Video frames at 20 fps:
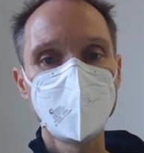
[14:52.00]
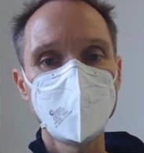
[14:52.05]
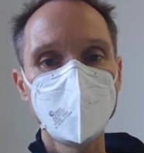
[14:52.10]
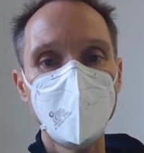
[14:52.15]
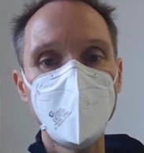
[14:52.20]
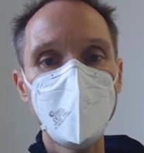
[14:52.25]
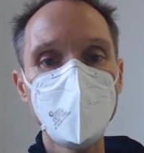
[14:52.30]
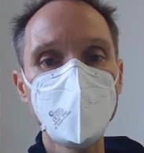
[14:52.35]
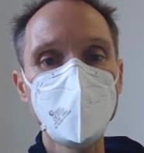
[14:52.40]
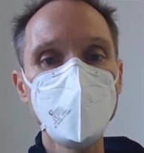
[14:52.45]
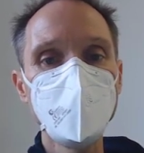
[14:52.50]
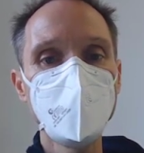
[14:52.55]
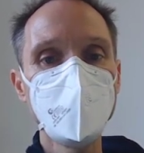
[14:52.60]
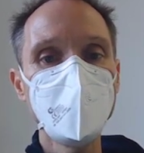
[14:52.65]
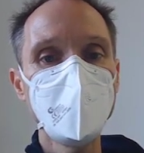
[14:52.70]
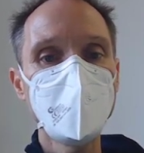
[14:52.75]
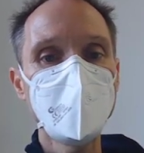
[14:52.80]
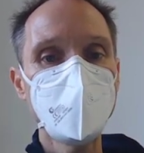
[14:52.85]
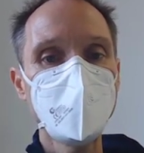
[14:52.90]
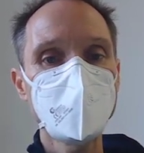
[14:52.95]
and we
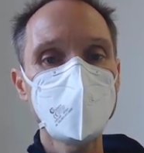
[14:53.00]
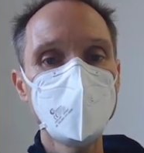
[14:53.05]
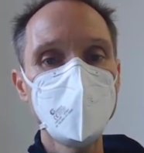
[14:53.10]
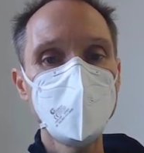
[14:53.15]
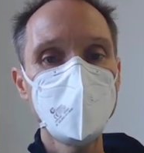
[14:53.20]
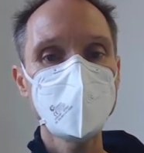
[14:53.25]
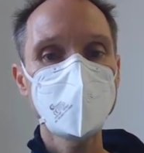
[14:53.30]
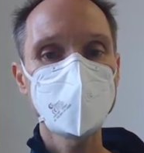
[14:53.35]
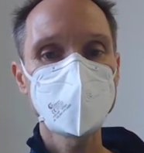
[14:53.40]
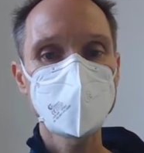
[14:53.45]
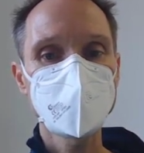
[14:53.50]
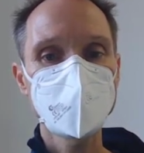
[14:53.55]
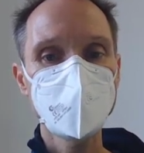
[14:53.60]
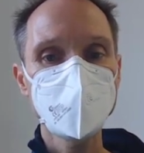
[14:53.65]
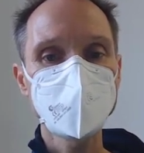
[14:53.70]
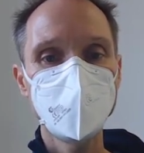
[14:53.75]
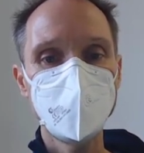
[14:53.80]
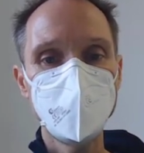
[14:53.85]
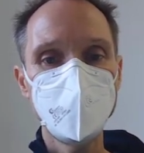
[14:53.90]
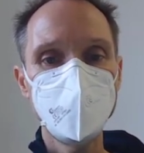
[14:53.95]
can create a
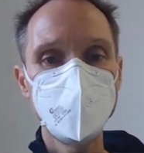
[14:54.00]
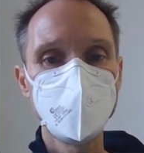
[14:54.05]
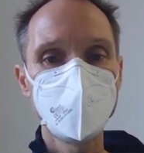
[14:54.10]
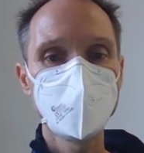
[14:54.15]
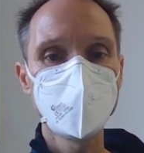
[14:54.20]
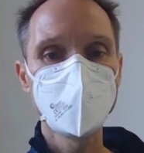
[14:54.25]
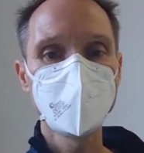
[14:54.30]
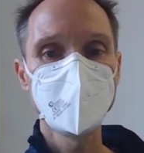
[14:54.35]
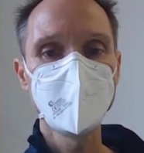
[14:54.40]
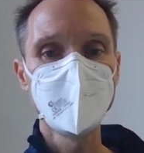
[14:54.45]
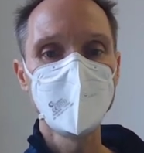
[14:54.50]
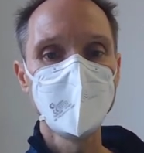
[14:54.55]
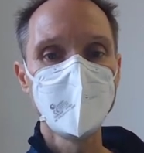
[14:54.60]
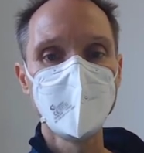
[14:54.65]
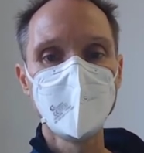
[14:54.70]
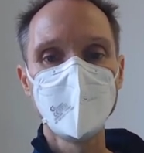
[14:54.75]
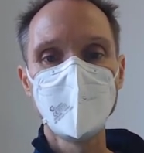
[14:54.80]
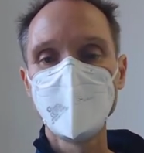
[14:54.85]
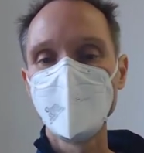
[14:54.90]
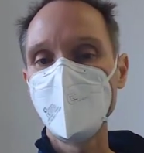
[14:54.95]
constructor.
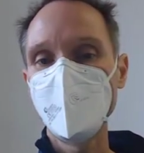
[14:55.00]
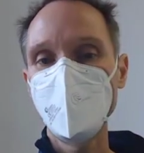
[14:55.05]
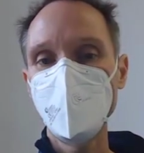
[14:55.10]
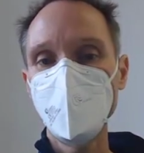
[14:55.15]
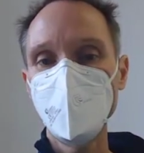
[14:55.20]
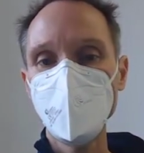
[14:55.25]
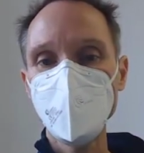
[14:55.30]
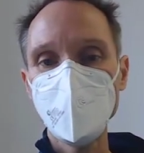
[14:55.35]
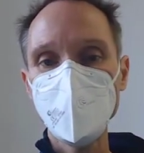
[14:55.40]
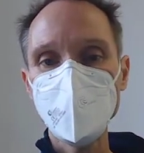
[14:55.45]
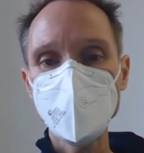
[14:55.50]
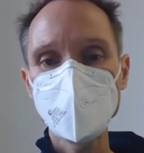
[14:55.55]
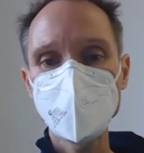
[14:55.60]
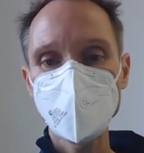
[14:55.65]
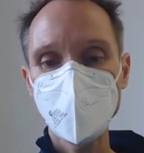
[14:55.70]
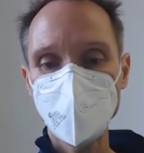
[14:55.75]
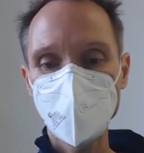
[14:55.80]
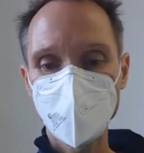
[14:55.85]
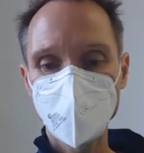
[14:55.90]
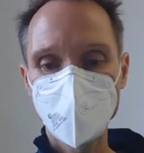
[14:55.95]
And
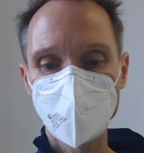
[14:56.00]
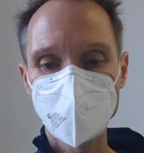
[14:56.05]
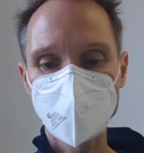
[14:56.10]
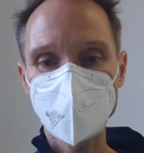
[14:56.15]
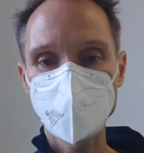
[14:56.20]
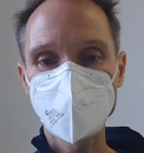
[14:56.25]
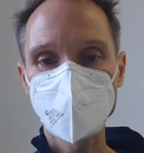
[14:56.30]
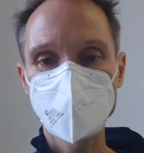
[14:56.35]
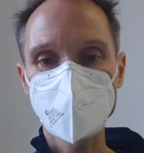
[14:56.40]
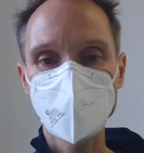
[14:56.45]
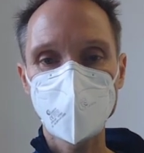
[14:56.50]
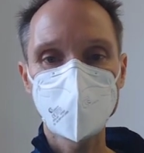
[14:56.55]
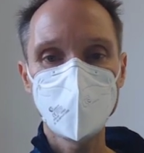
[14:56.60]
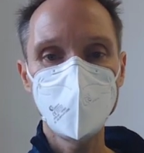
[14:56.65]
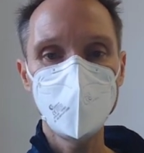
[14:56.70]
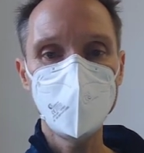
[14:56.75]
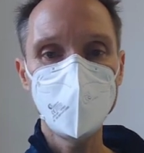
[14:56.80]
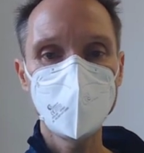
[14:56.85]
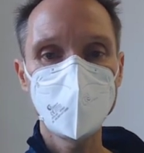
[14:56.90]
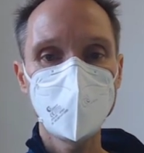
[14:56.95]
inside of this
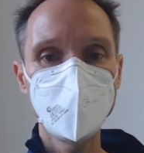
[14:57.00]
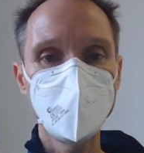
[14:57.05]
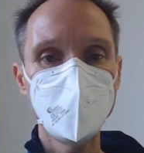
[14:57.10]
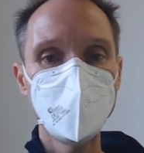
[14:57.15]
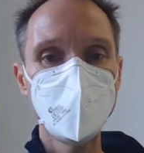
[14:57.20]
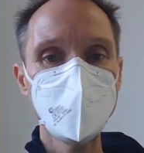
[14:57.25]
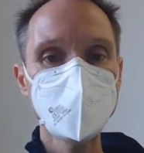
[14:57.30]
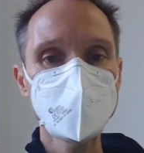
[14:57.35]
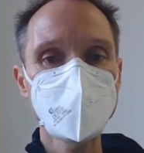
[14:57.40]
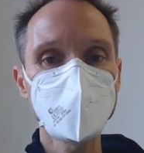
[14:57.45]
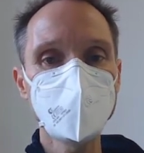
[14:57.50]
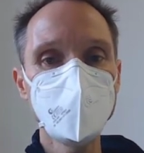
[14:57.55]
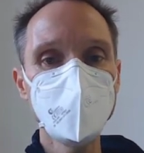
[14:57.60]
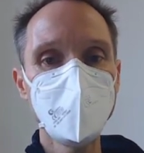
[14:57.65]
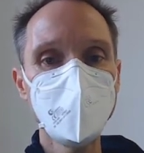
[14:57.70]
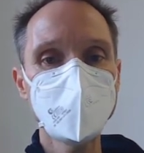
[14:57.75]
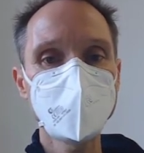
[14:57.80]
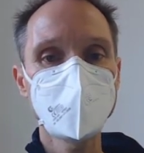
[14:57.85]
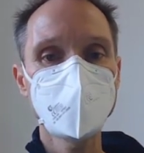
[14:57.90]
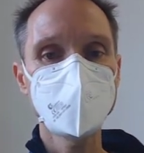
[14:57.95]
constructor, let's create
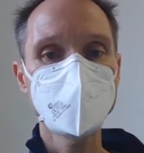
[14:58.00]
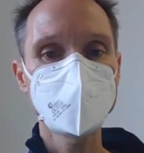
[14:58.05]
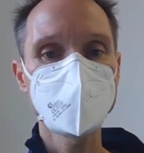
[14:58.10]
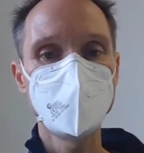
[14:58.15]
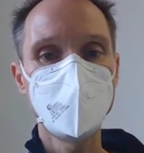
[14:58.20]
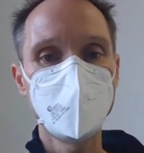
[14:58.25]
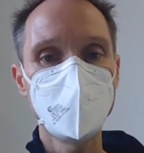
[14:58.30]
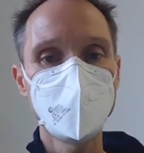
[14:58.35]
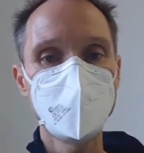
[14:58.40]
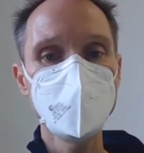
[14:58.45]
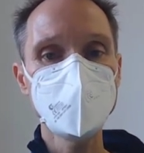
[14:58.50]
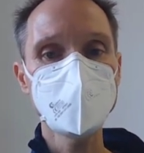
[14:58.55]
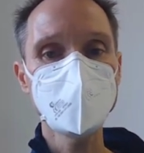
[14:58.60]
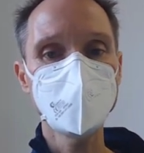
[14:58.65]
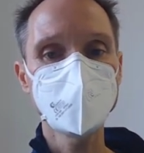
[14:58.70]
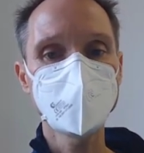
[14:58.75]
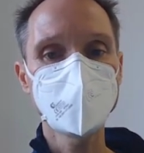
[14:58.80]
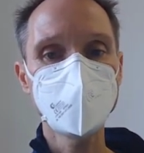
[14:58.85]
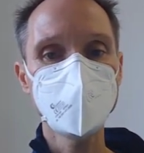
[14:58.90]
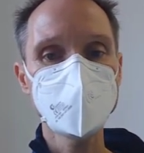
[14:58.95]
the customer.
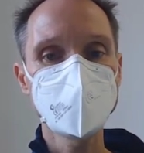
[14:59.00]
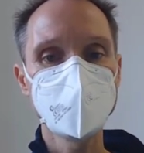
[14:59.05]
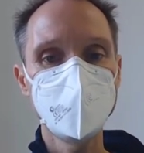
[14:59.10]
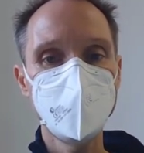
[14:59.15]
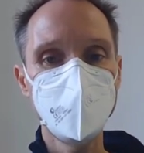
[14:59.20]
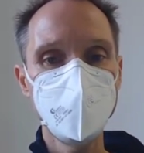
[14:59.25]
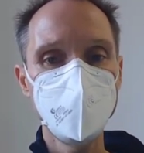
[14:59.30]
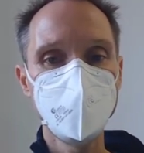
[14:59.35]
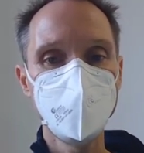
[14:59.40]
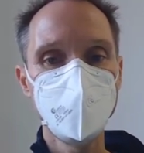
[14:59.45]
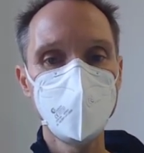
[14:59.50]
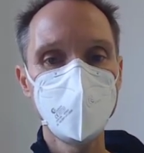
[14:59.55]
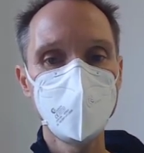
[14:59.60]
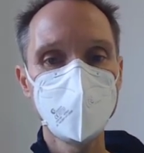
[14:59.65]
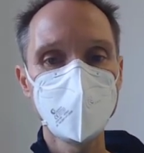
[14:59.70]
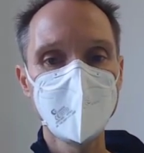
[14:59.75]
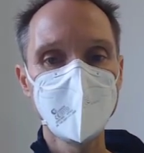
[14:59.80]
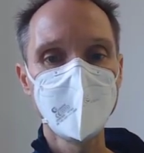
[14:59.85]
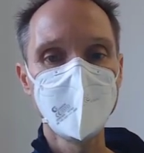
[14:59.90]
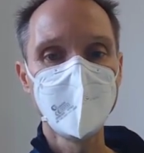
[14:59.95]
This.customer
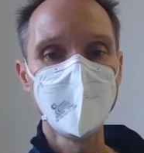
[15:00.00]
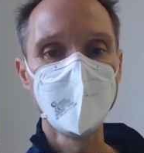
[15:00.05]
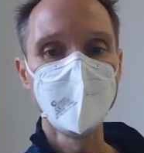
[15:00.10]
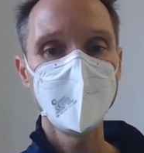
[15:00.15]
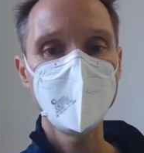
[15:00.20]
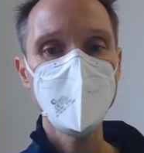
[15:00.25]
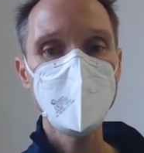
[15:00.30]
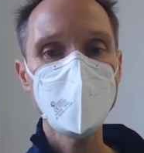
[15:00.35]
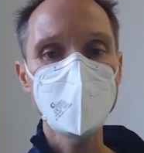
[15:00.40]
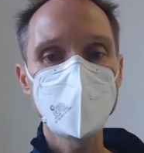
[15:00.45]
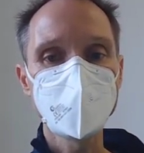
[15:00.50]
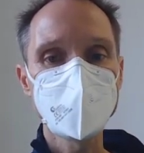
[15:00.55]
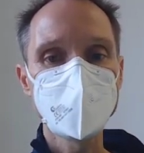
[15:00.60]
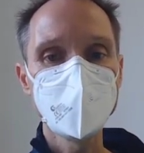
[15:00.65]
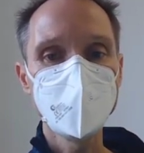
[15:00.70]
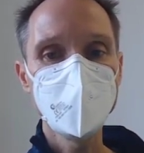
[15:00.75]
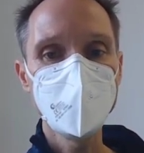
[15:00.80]
equals to new